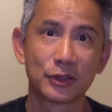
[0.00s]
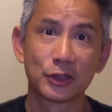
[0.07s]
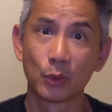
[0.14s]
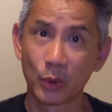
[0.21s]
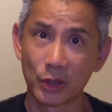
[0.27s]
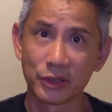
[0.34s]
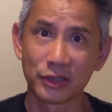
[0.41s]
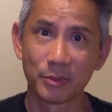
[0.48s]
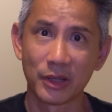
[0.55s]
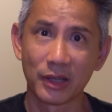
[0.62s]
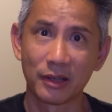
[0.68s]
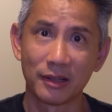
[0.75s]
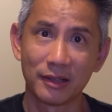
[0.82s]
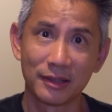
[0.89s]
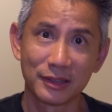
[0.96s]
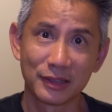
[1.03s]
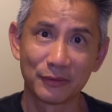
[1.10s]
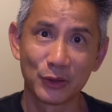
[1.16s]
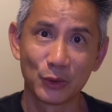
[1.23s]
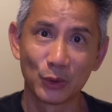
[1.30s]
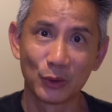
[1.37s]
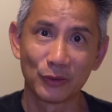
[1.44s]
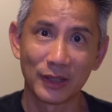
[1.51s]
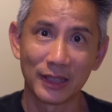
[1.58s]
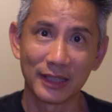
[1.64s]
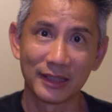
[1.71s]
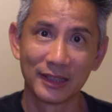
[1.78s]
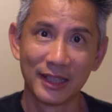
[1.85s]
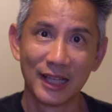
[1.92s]
So what are some of the cons of Google
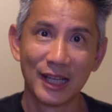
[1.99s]
Fi?